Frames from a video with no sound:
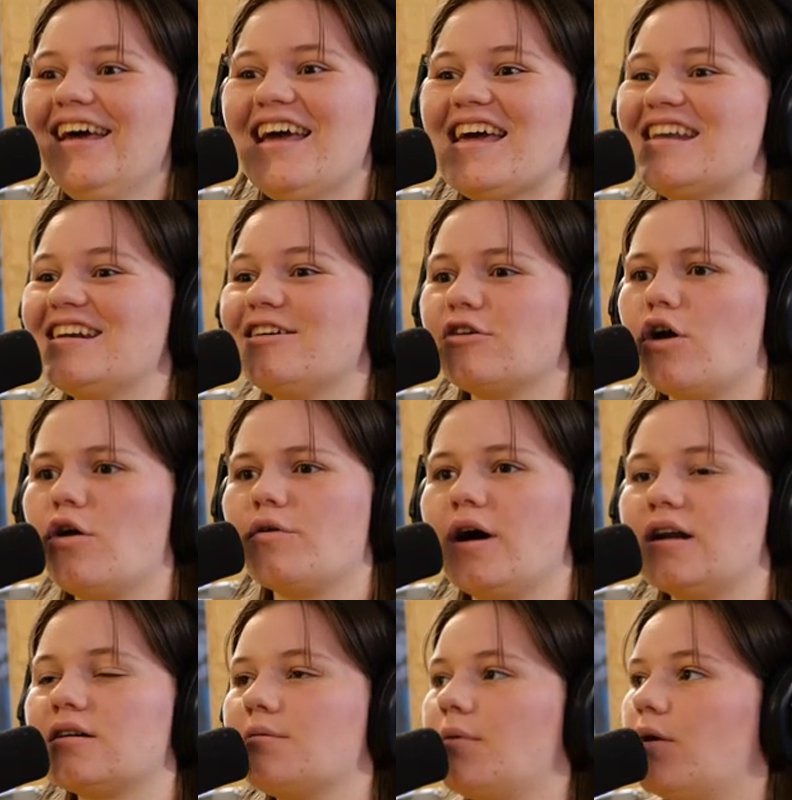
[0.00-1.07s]
yeah. And it'll go around
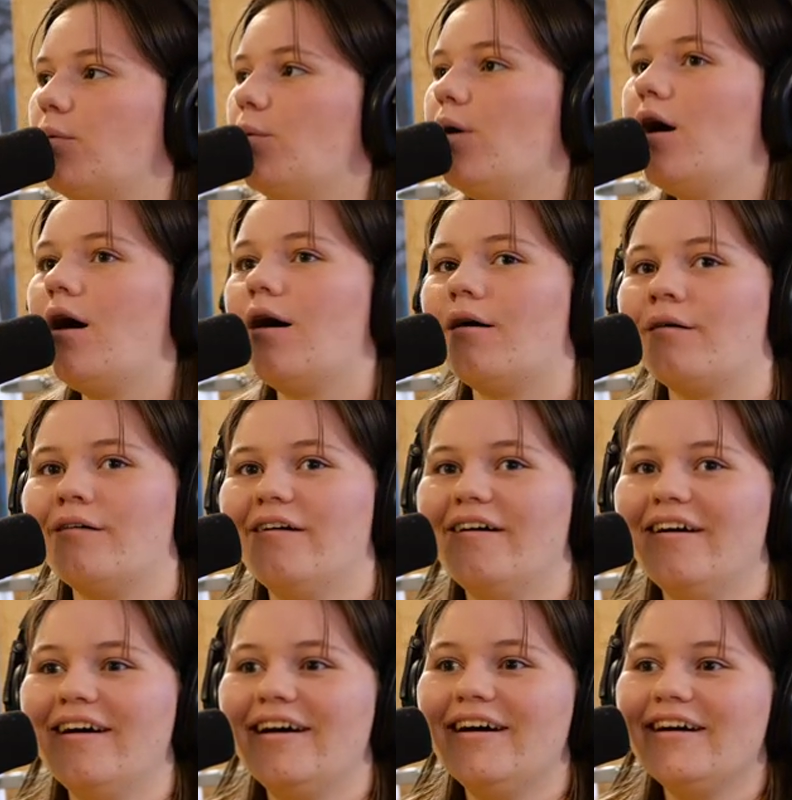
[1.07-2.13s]
and I'm like, whoa,
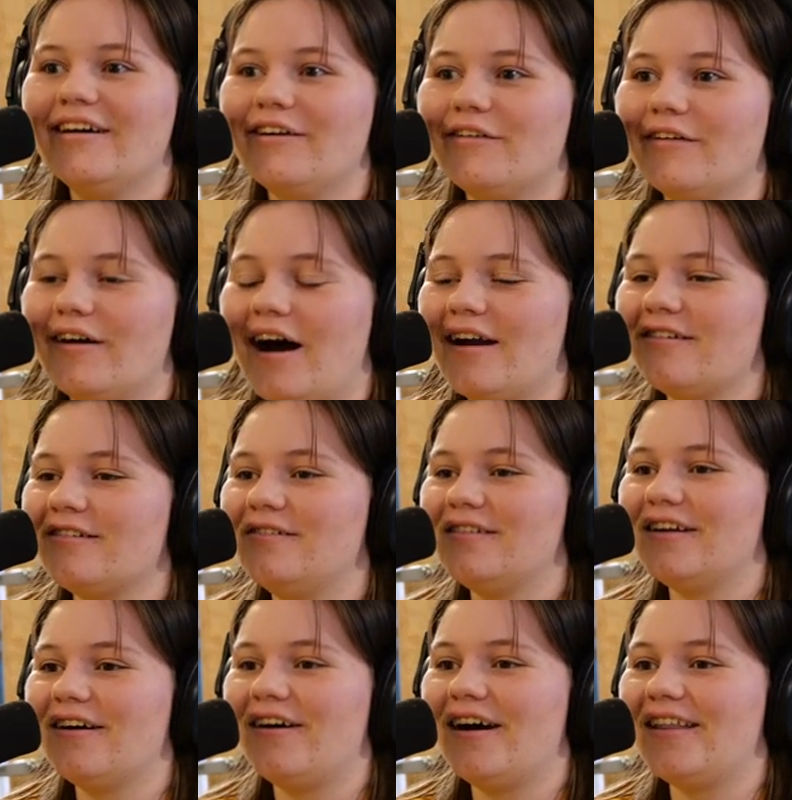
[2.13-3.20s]
I don't even
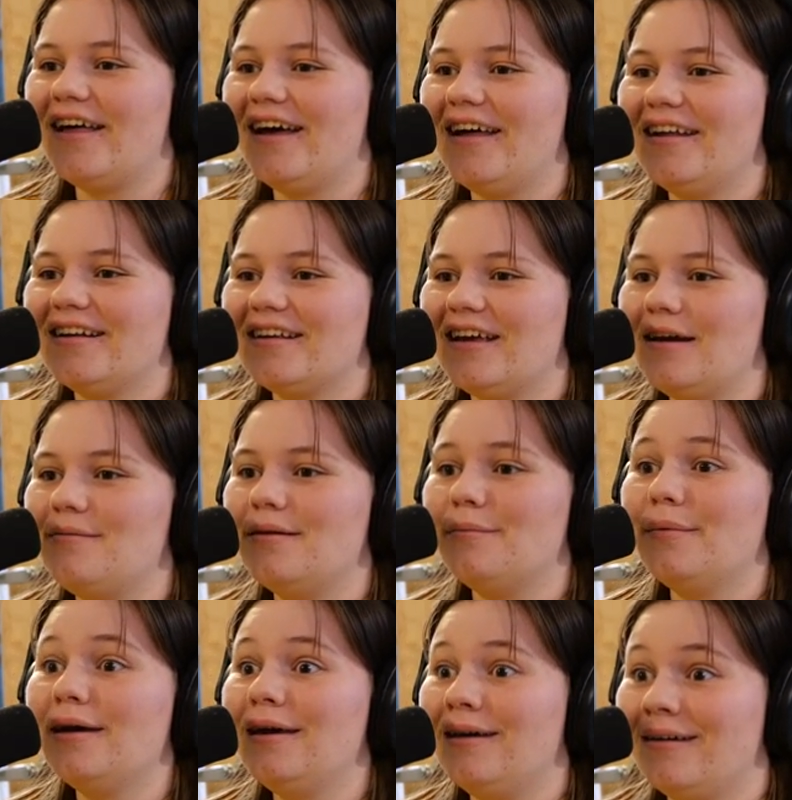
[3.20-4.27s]
know how that came to
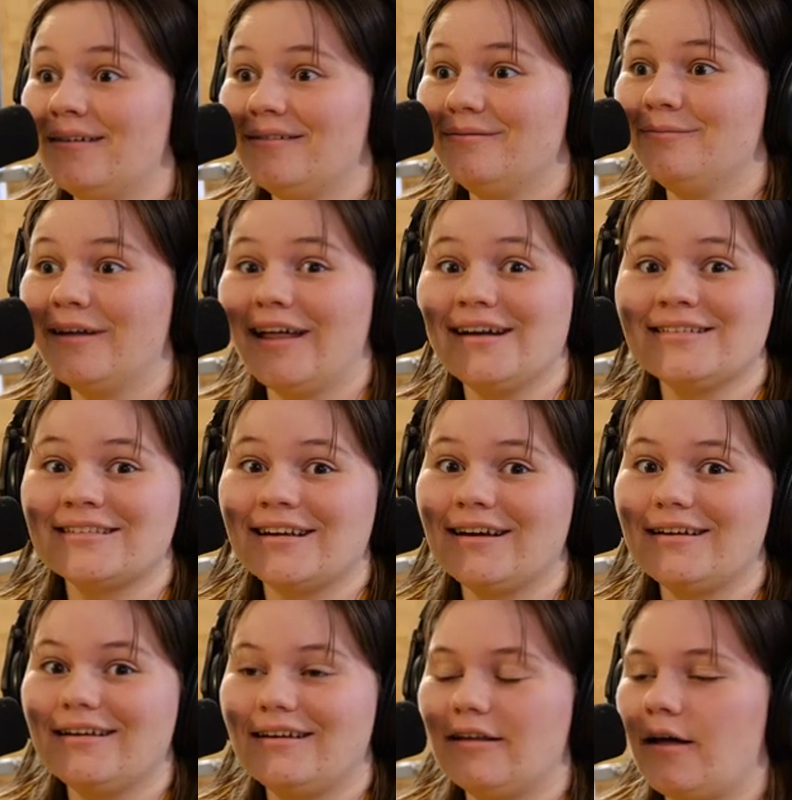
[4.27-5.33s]
me. But that's kind
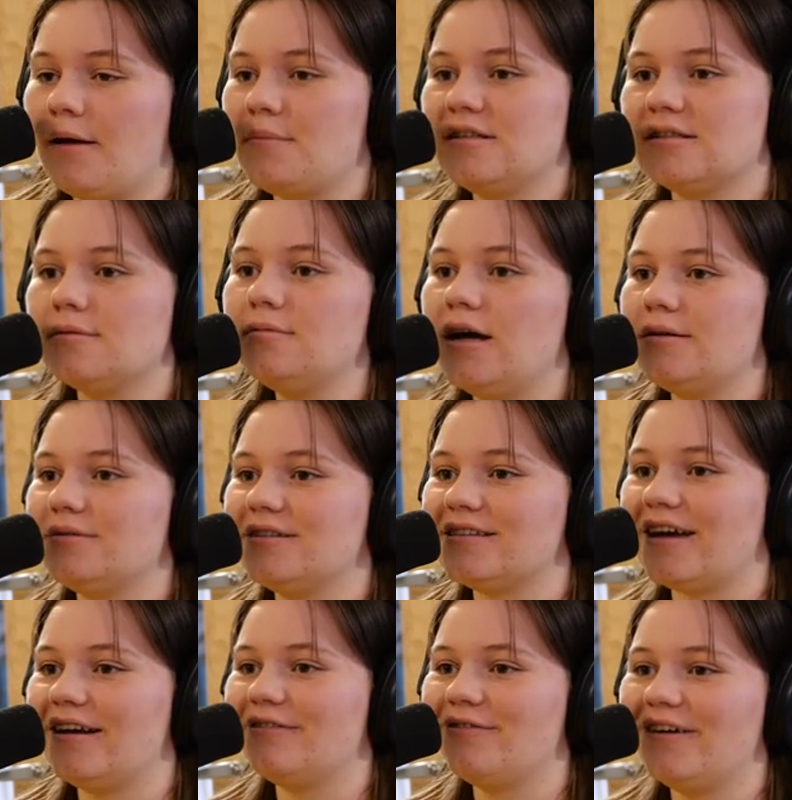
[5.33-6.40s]
of, I mean, sometimes it's
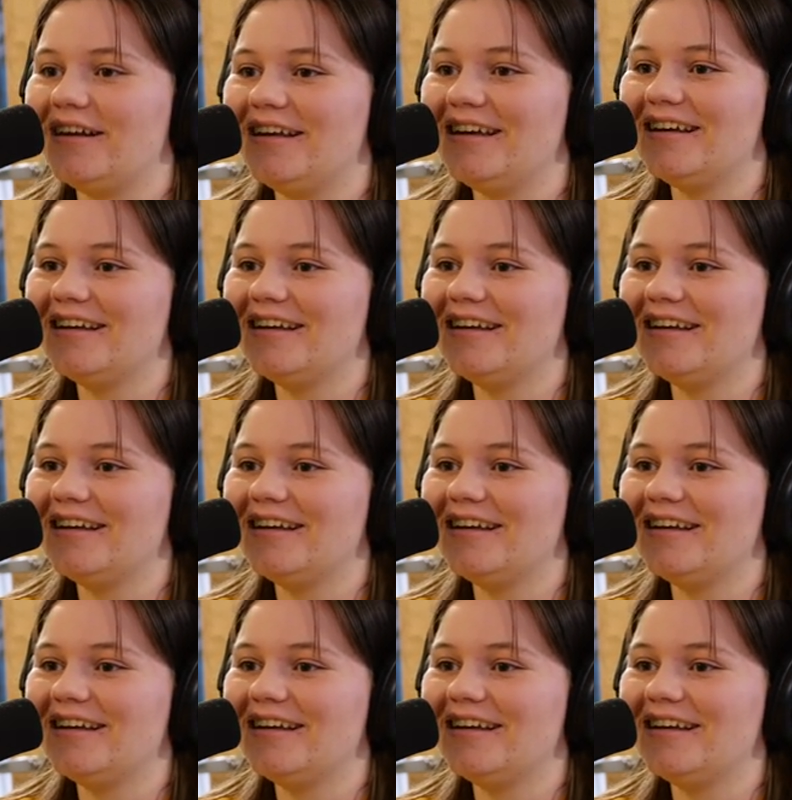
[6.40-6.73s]
kind of funny.